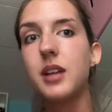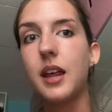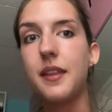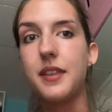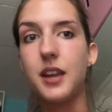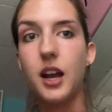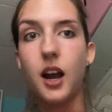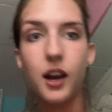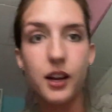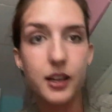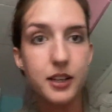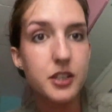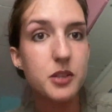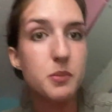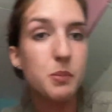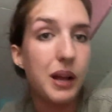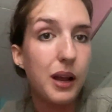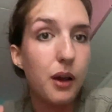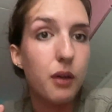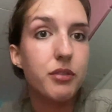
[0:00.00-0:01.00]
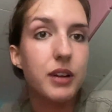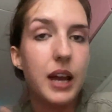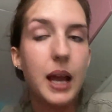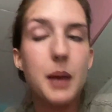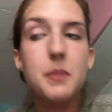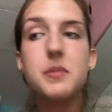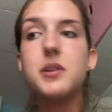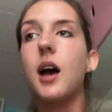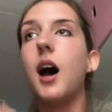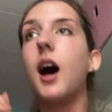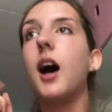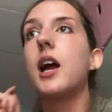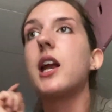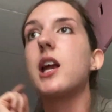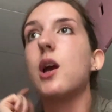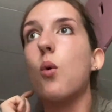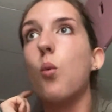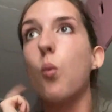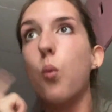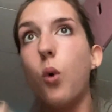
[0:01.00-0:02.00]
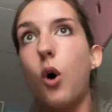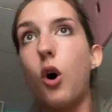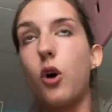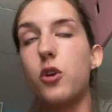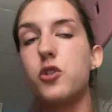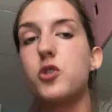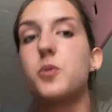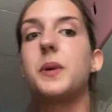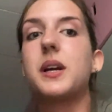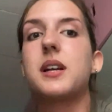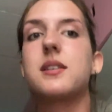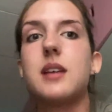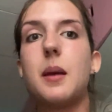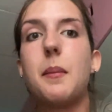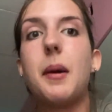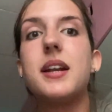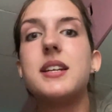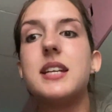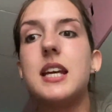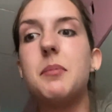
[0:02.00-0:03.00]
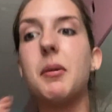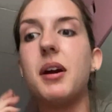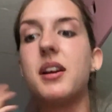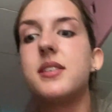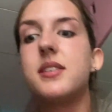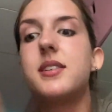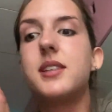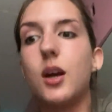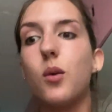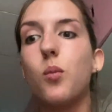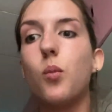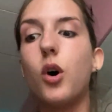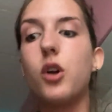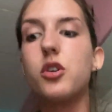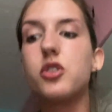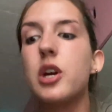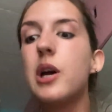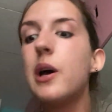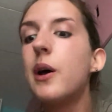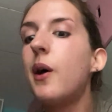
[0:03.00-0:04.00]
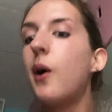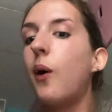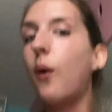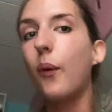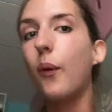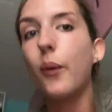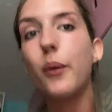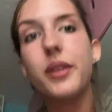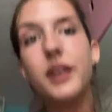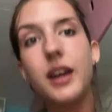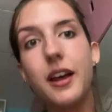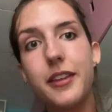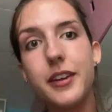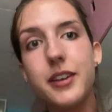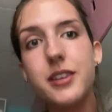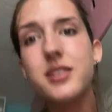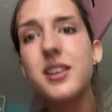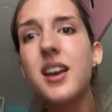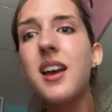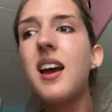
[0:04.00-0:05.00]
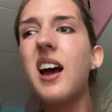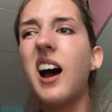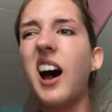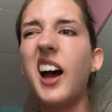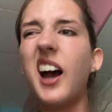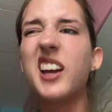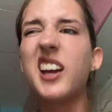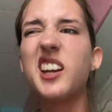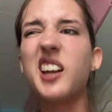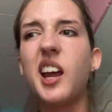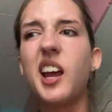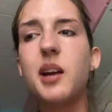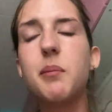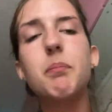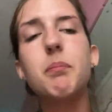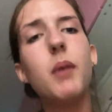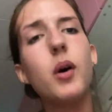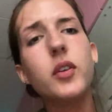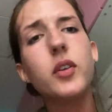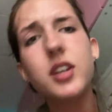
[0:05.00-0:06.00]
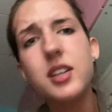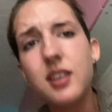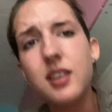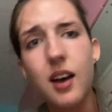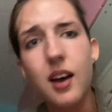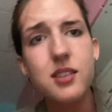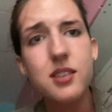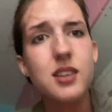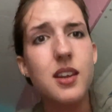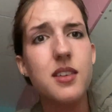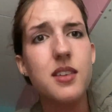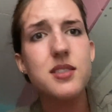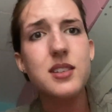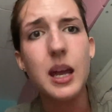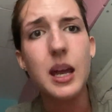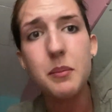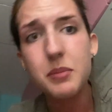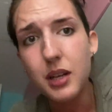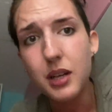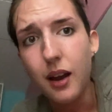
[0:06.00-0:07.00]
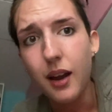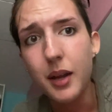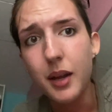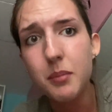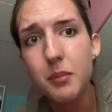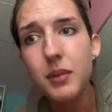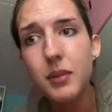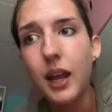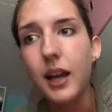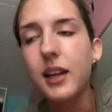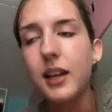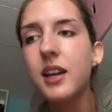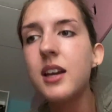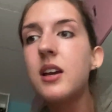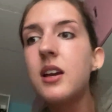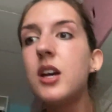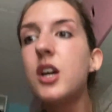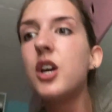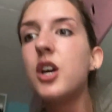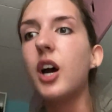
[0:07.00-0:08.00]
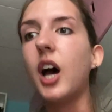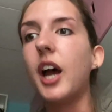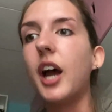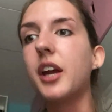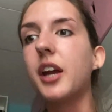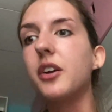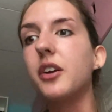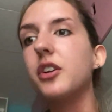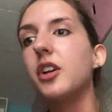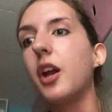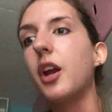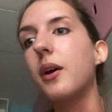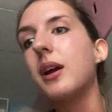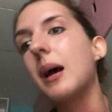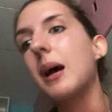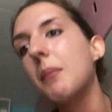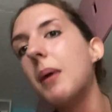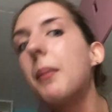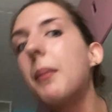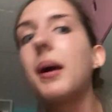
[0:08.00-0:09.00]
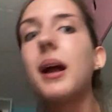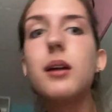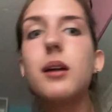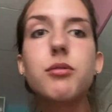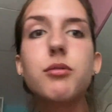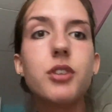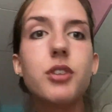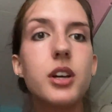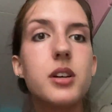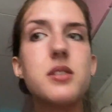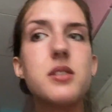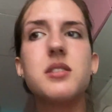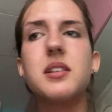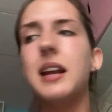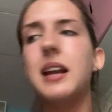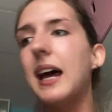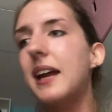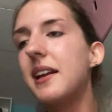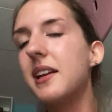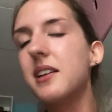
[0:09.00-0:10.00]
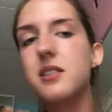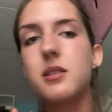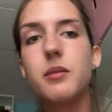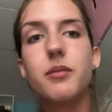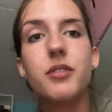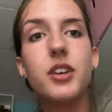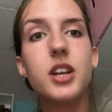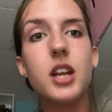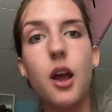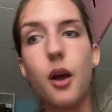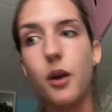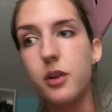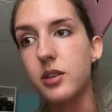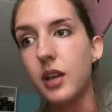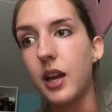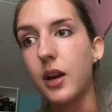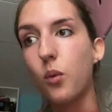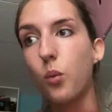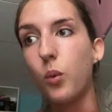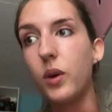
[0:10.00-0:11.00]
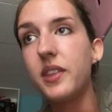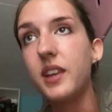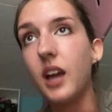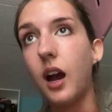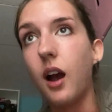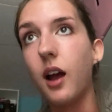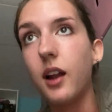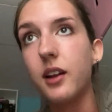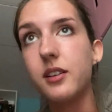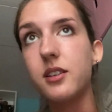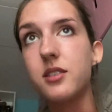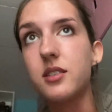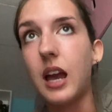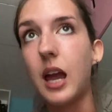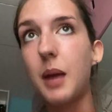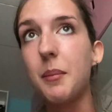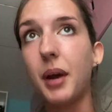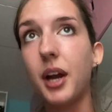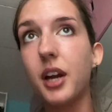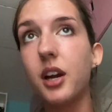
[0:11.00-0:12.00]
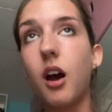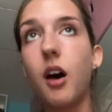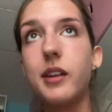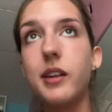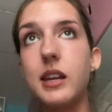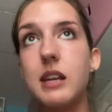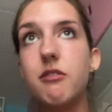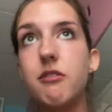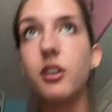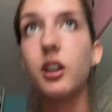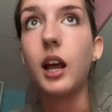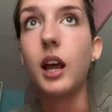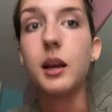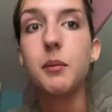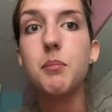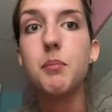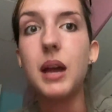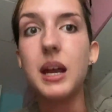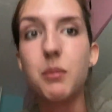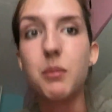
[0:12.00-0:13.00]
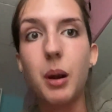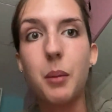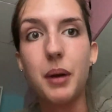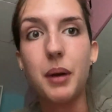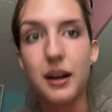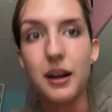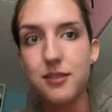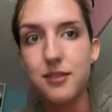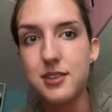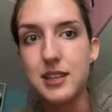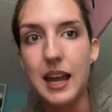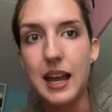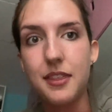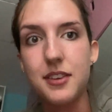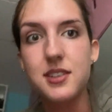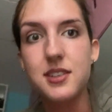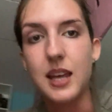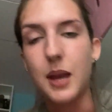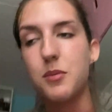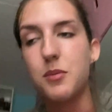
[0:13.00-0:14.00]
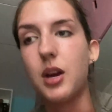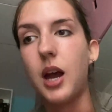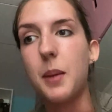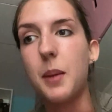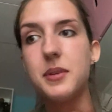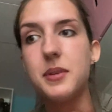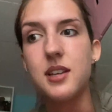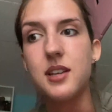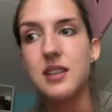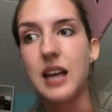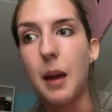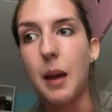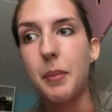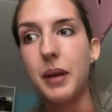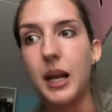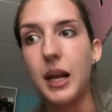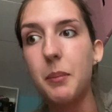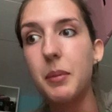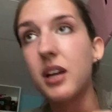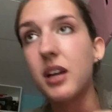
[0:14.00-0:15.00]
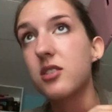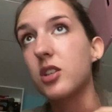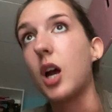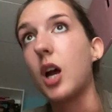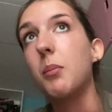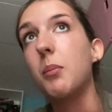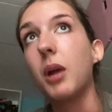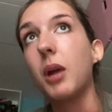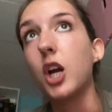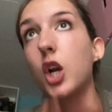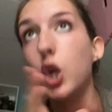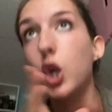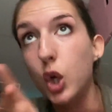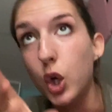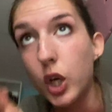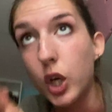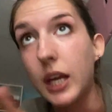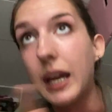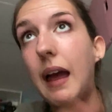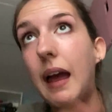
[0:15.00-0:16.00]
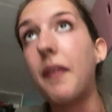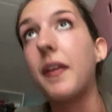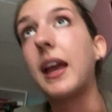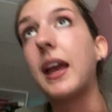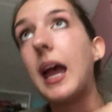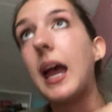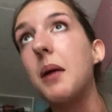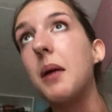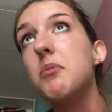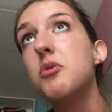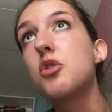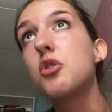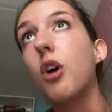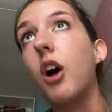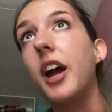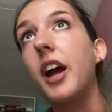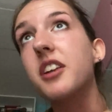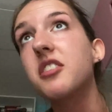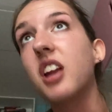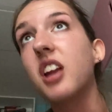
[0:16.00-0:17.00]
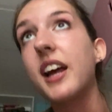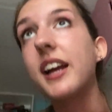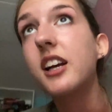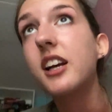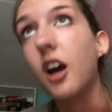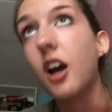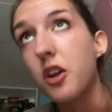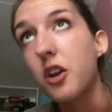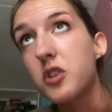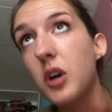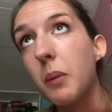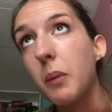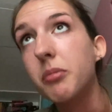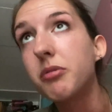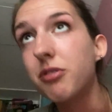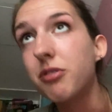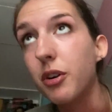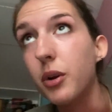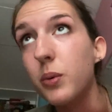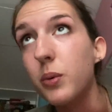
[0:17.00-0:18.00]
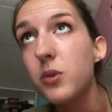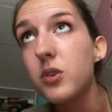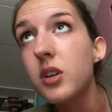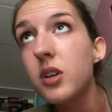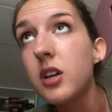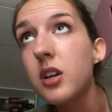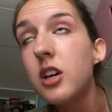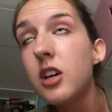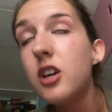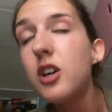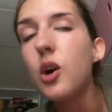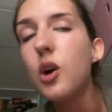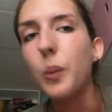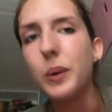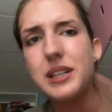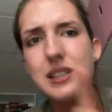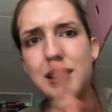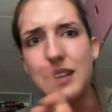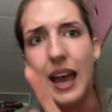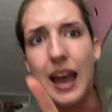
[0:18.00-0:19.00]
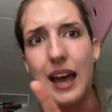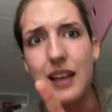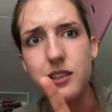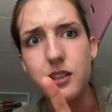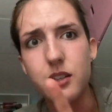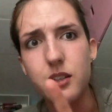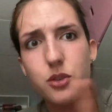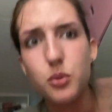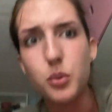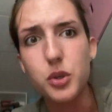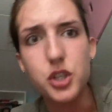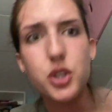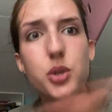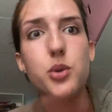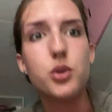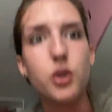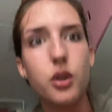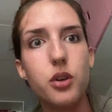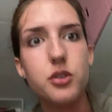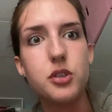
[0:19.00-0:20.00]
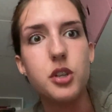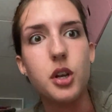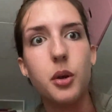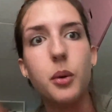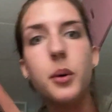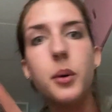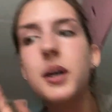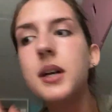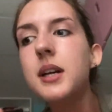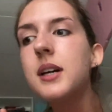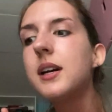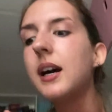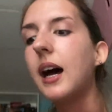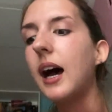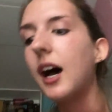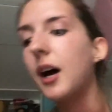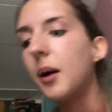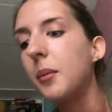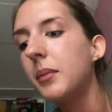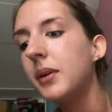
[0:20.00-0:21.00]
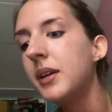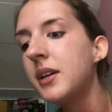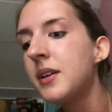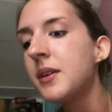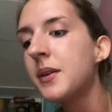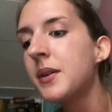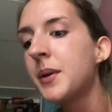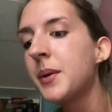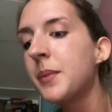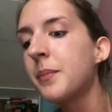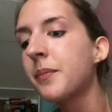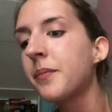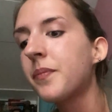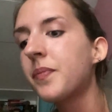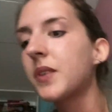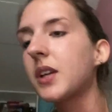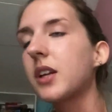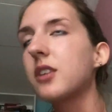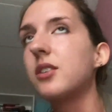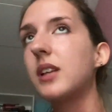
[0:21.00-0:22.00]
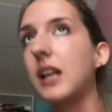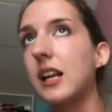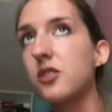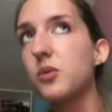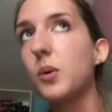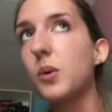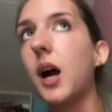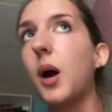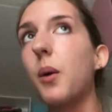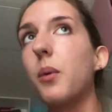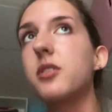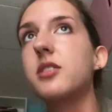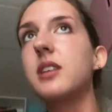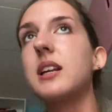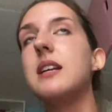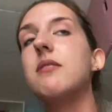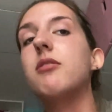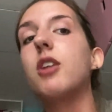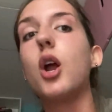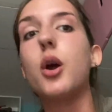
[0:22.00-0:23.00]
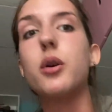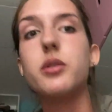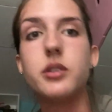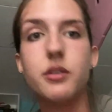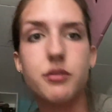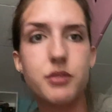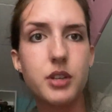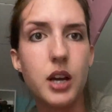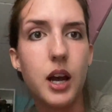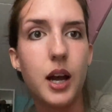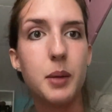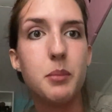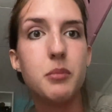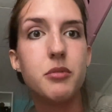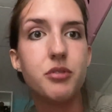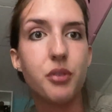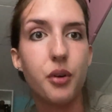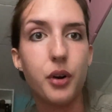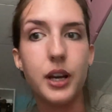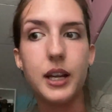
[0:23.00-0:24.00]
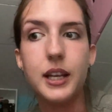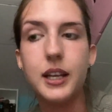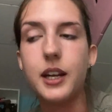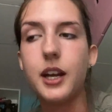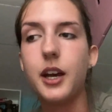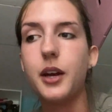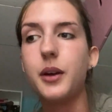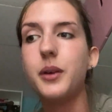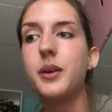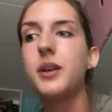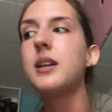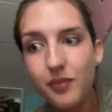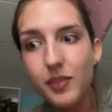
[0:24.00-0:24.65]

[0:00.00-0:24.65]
like the Islanders playoff games, I watch because they're my team, I sit and watch all the others i can like multitask at the same time like i can you know get my breakfast and edit some videos like with the islanders game i can't even like make my breakfast at the same time as it's happening because i'm like looking at the game trying to like cut up fruit which is a hazard which you shouldn't do um, so that's why I want to leave loads of time for it, you know?